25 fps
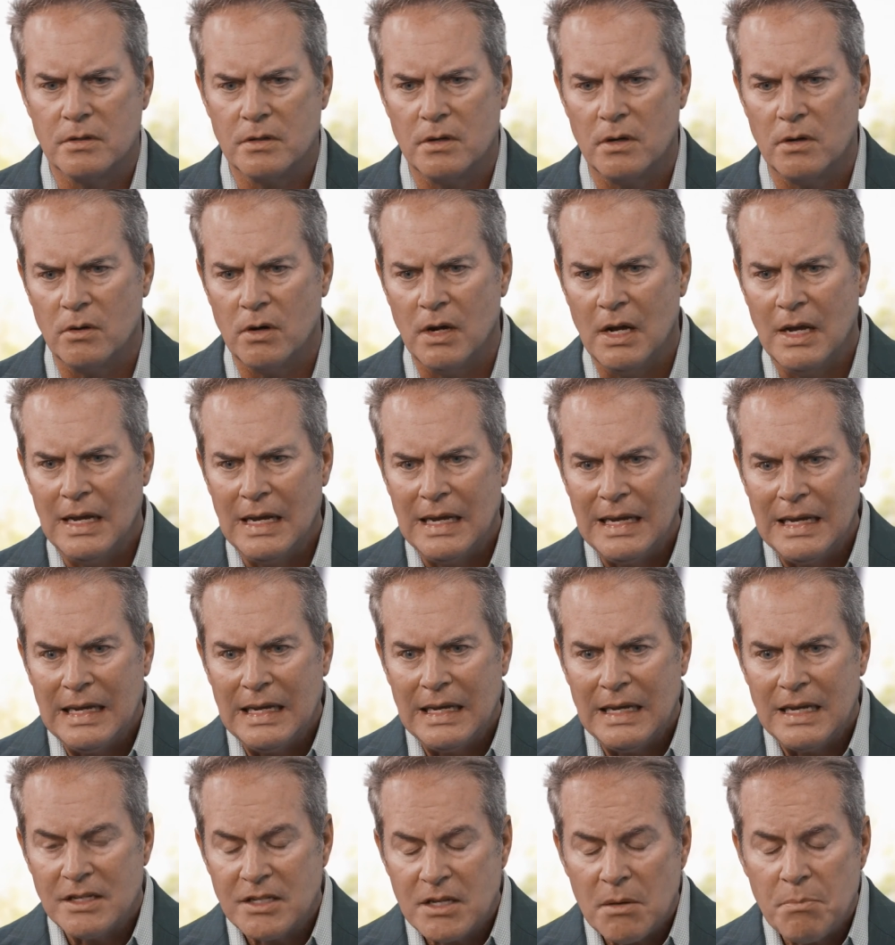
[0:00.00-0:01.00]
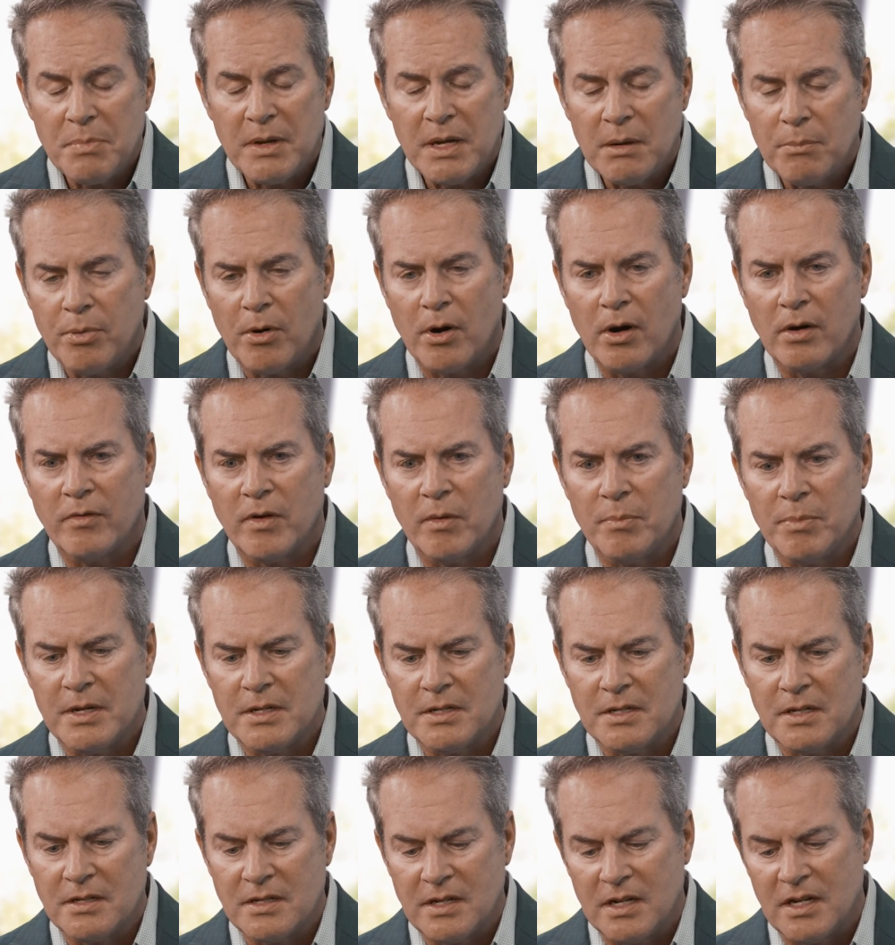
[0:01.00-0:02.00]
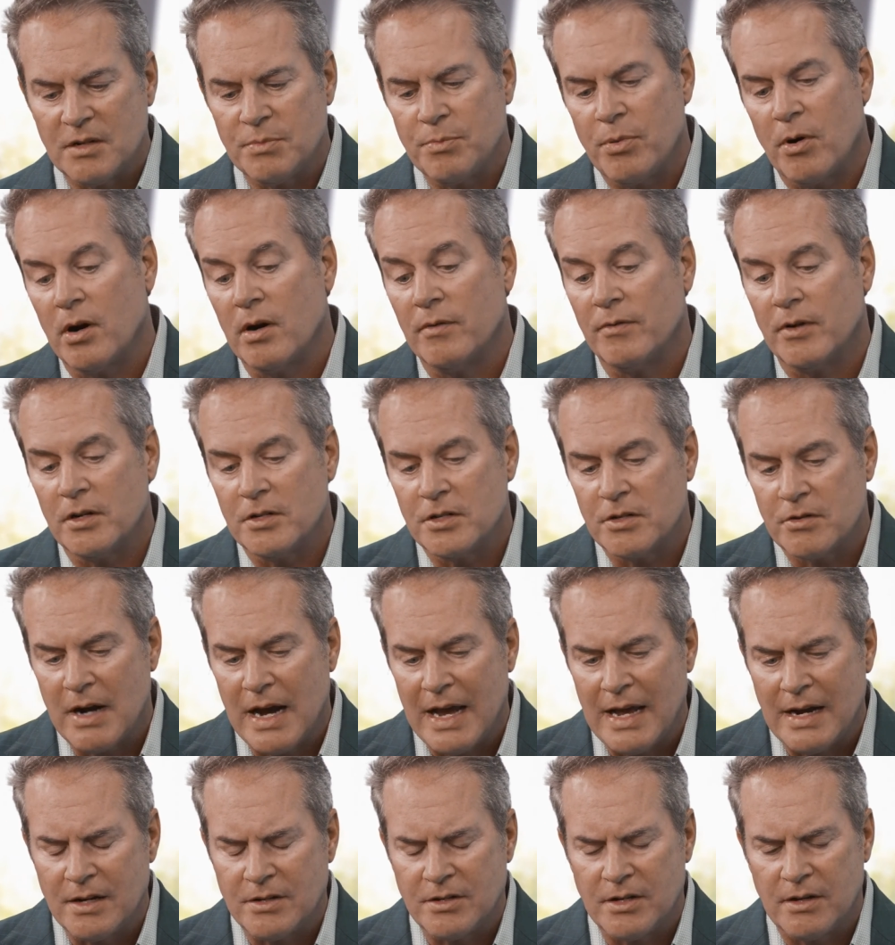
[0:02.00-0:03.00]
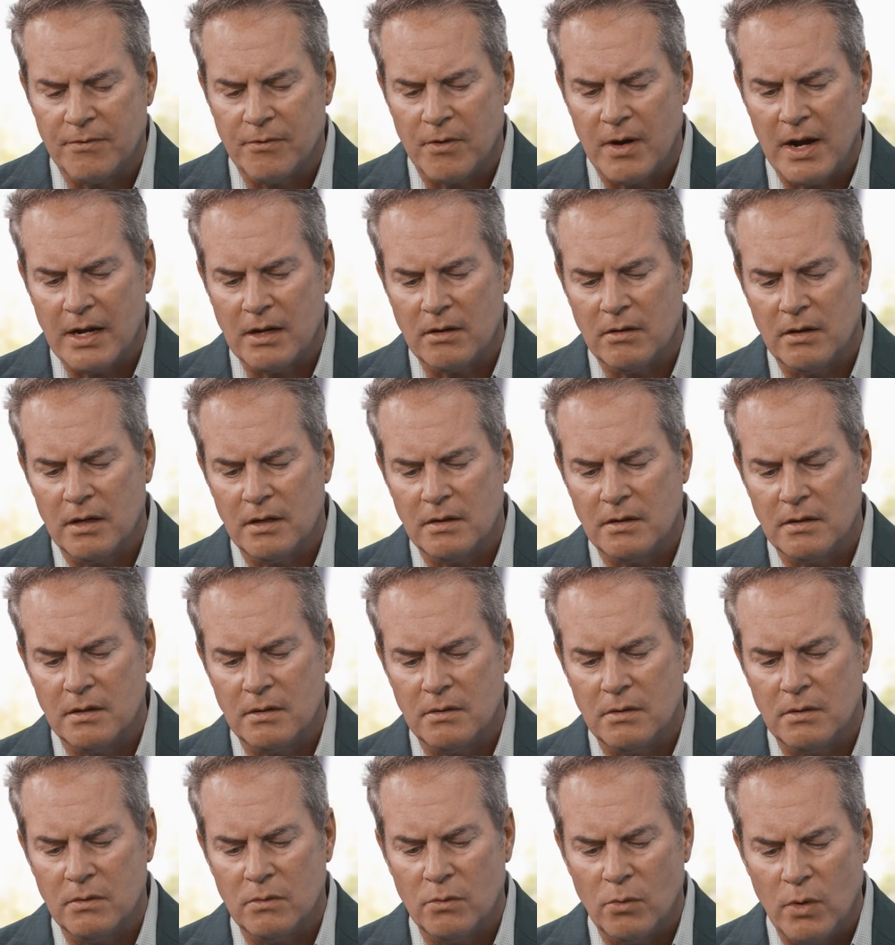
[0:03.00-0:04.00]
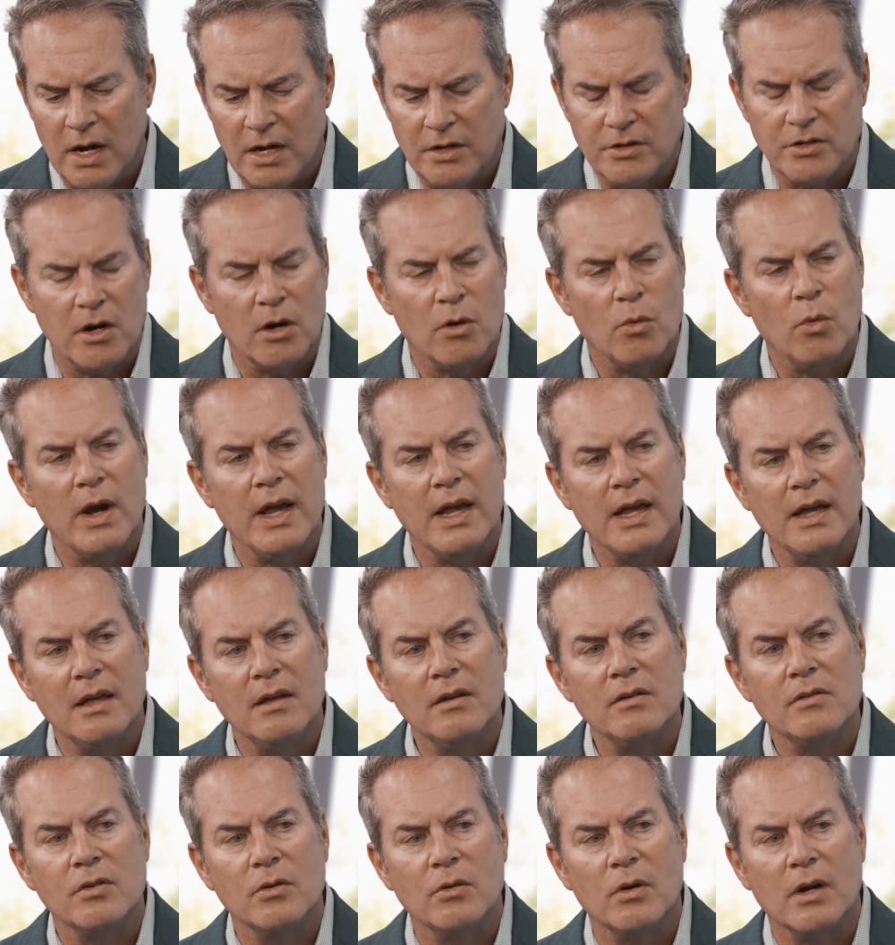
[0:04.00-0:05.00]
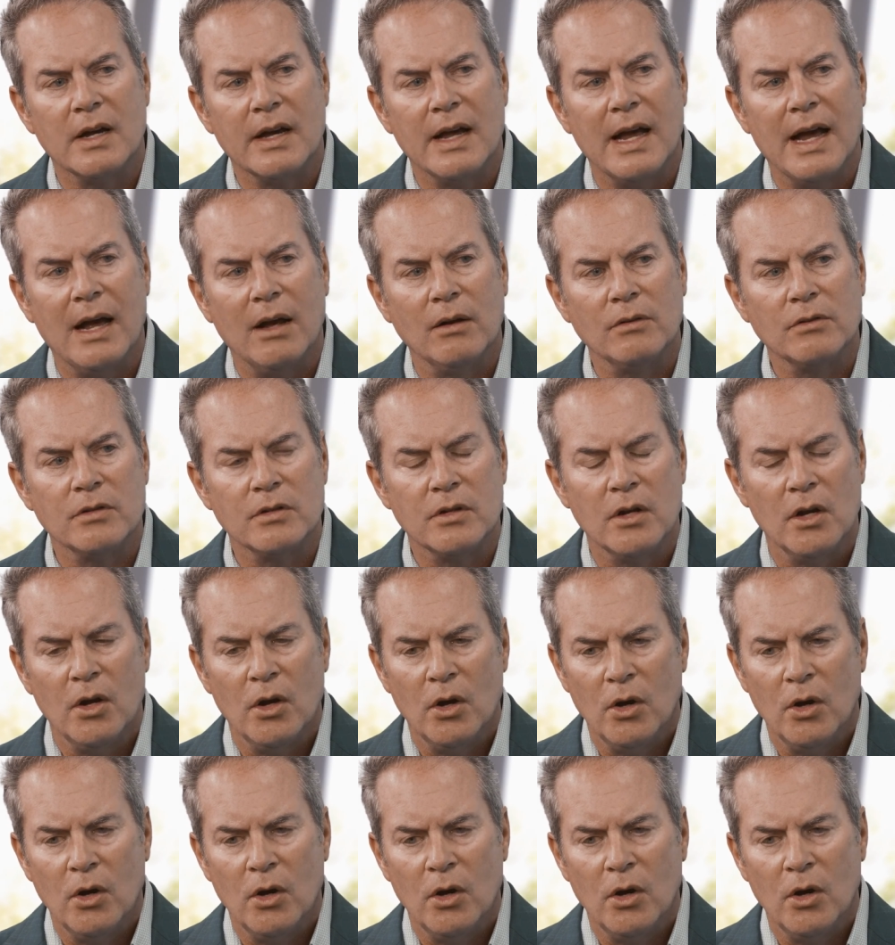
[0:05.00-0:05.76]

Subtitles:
So it's a big part of our business, and it's part of our strategy, frankly, to wedge our way into accounts.